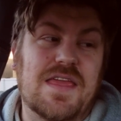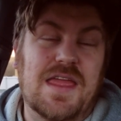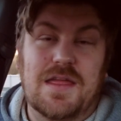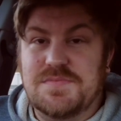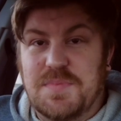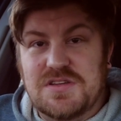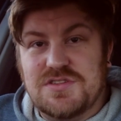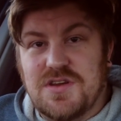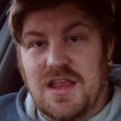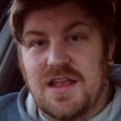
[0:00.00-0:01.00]
it's been
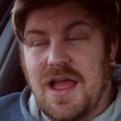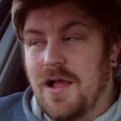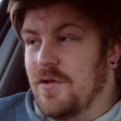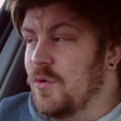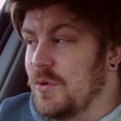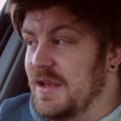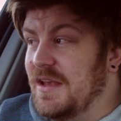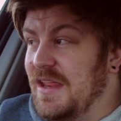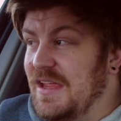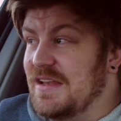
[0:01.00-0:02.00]
straightened out and all it
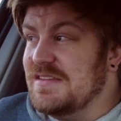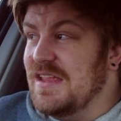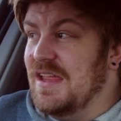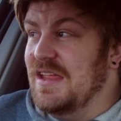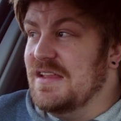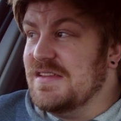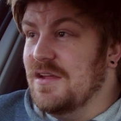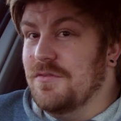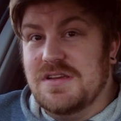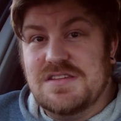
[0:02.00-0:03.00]
needs is
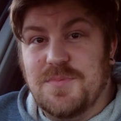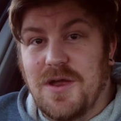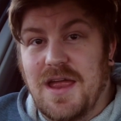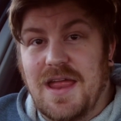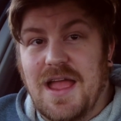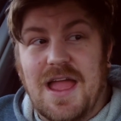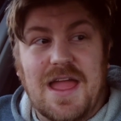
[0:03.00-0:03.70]
a respray